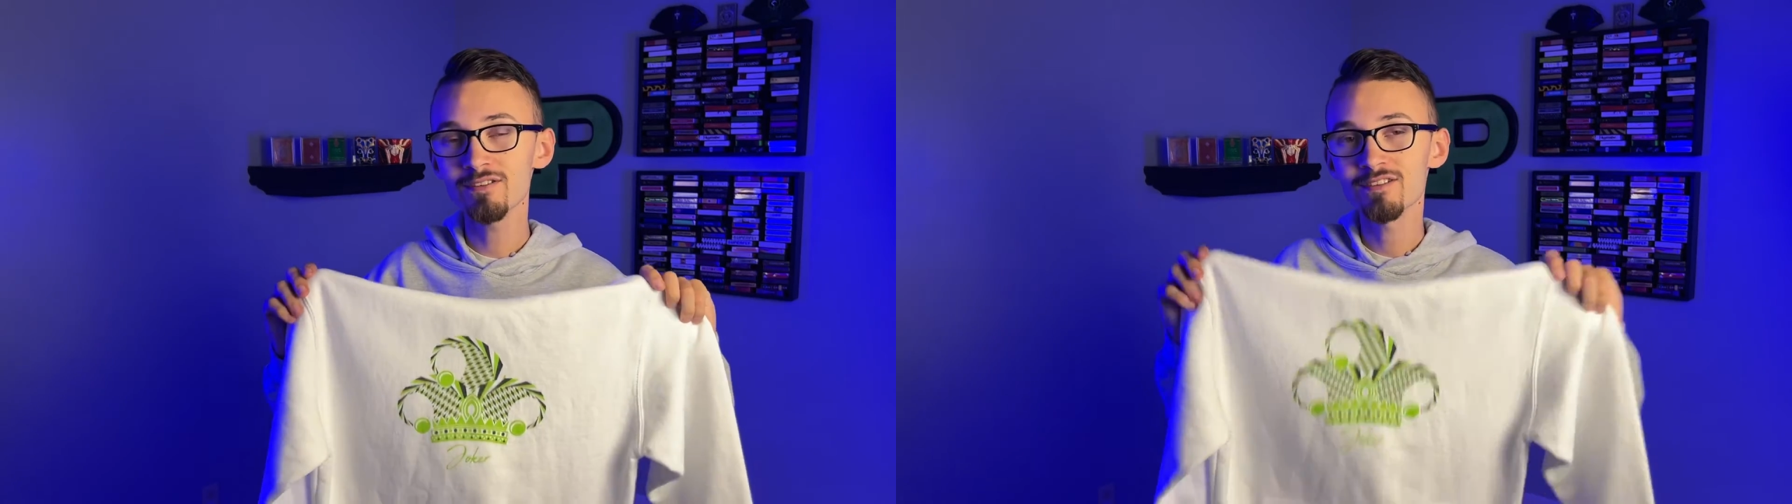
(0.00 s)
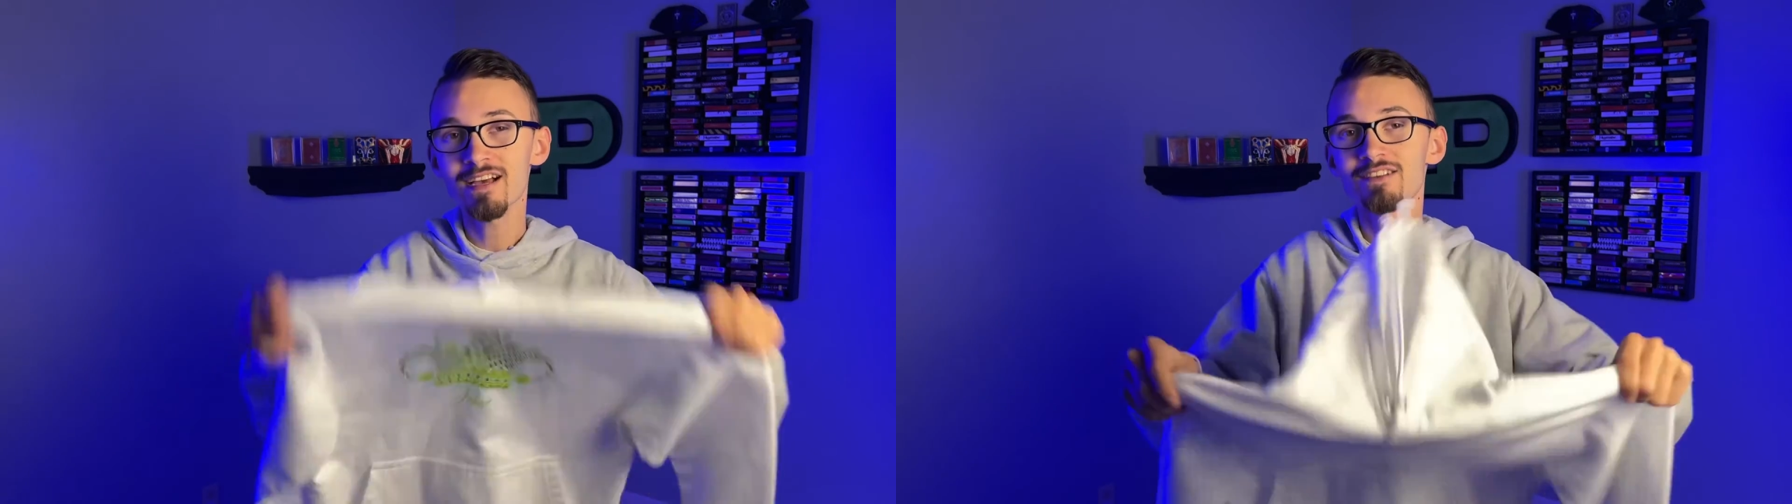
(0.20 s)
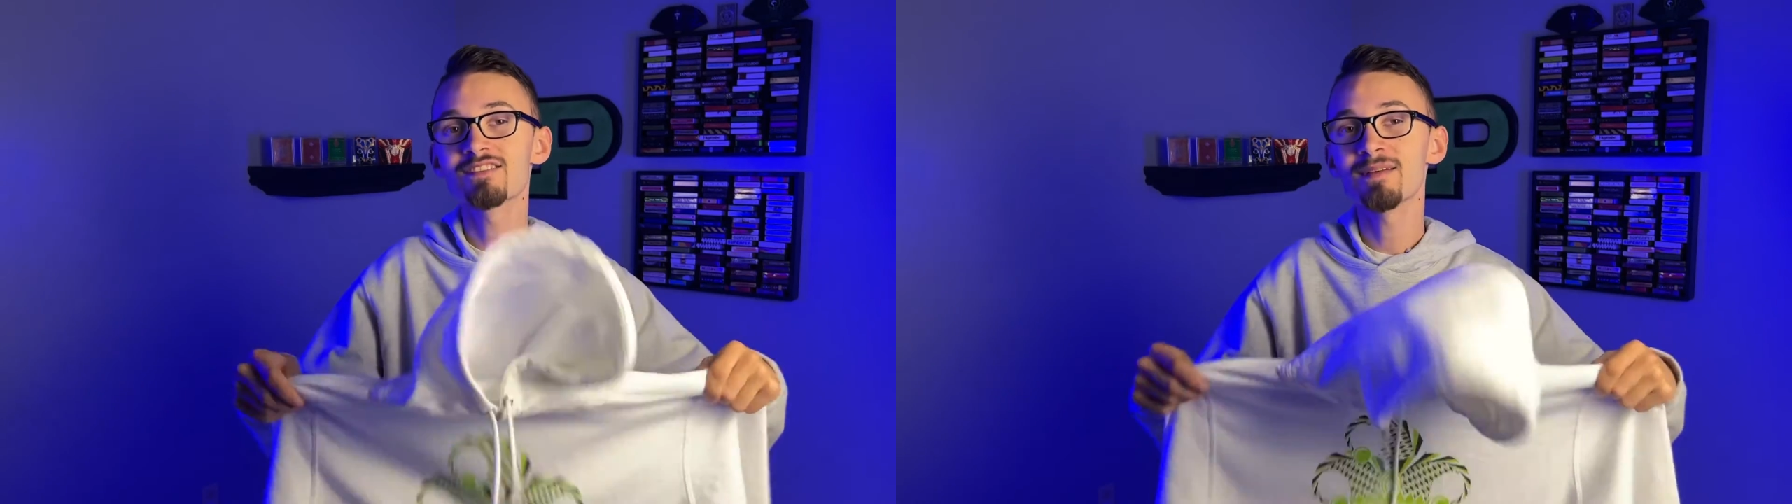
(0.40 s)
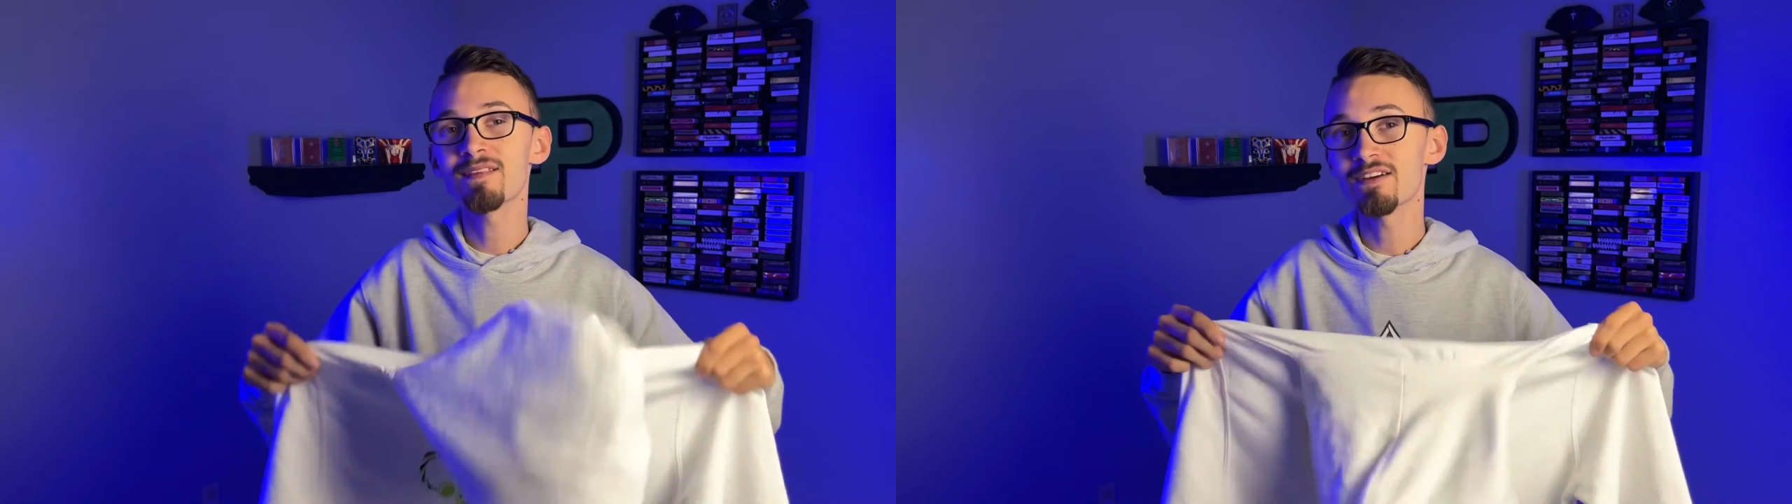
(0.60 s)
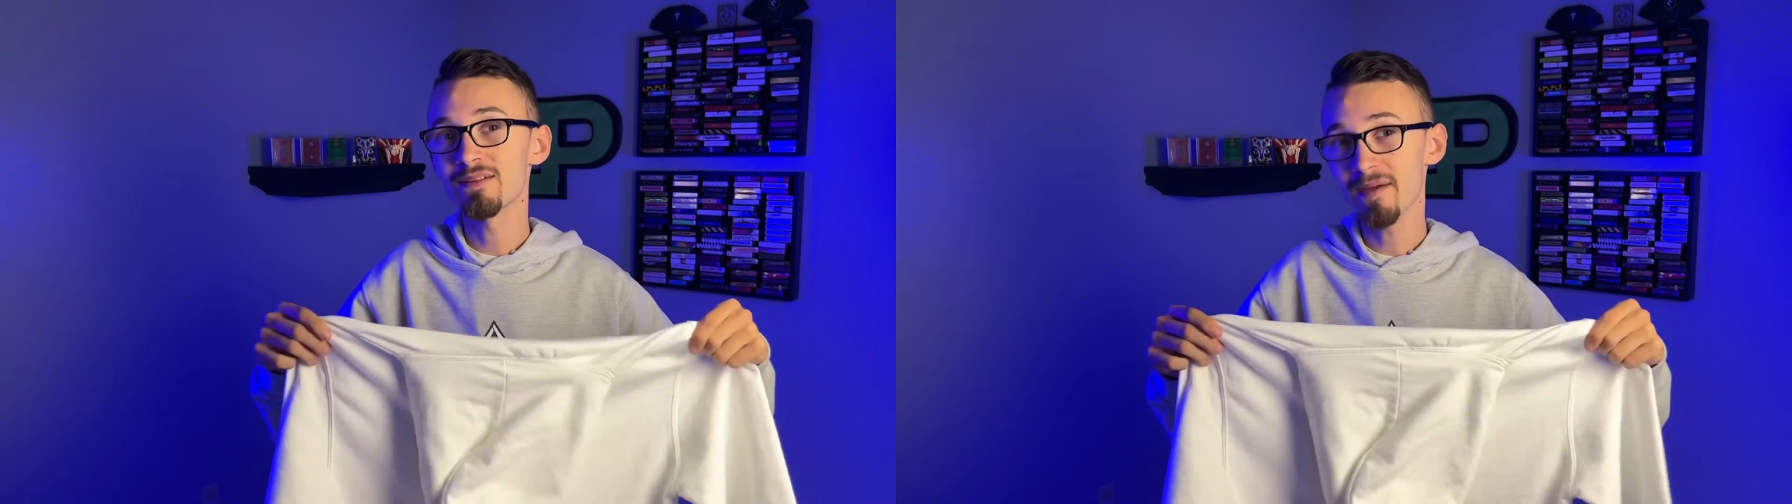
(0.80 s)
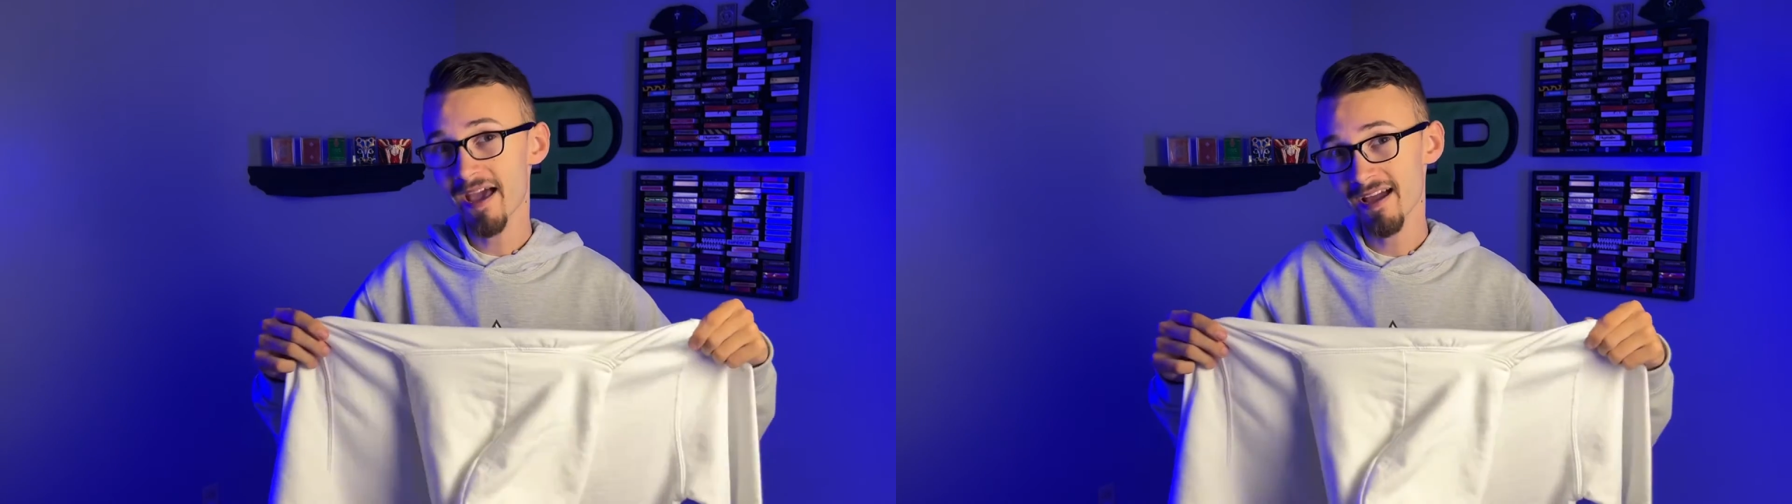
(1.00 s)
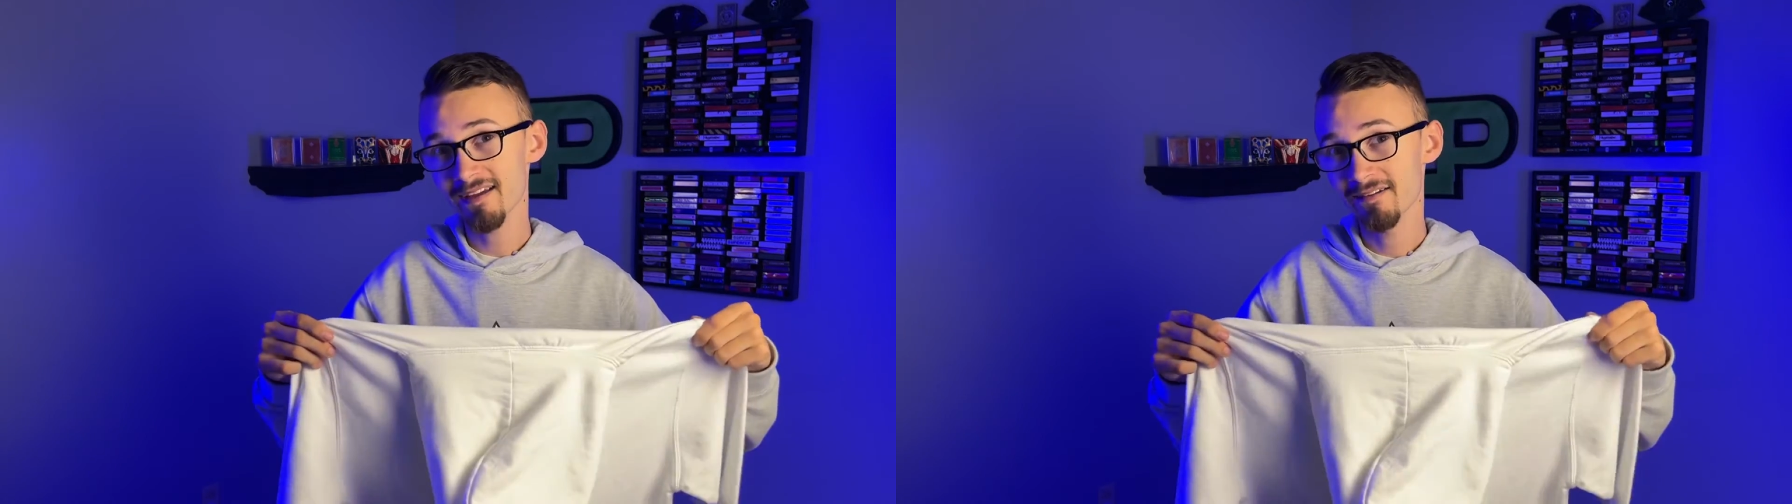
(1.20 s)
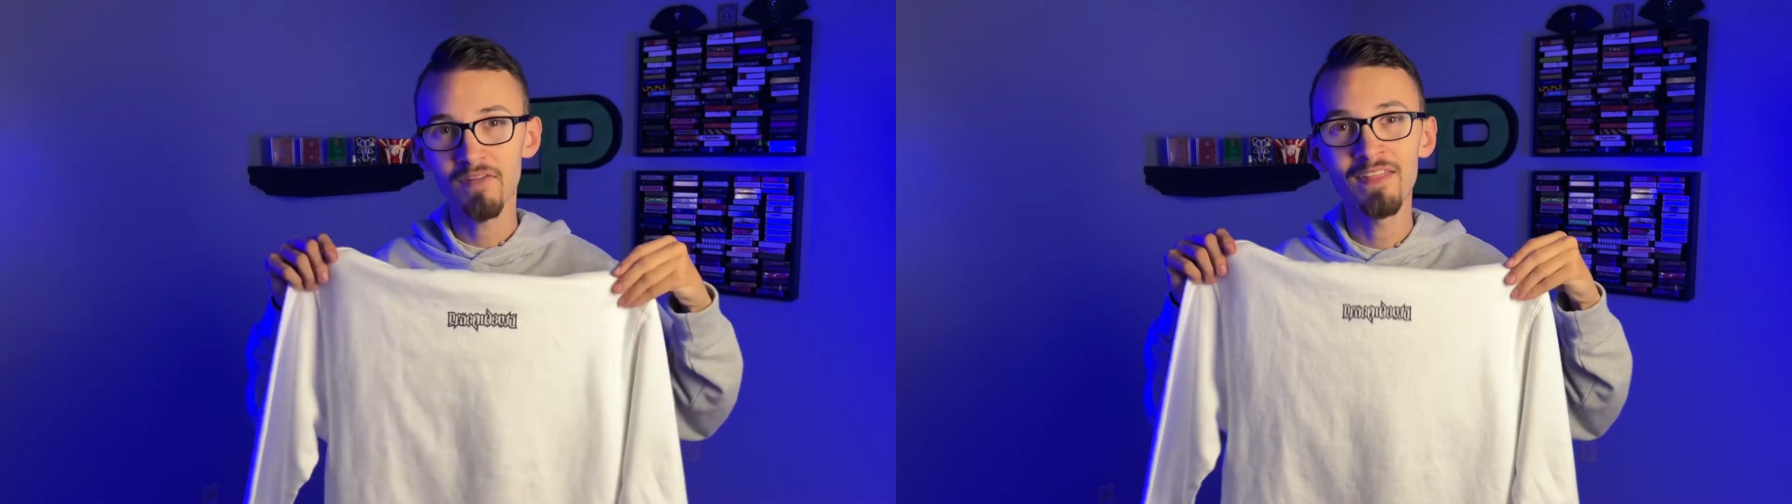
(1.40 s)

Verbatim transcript: is there's actually something on the back.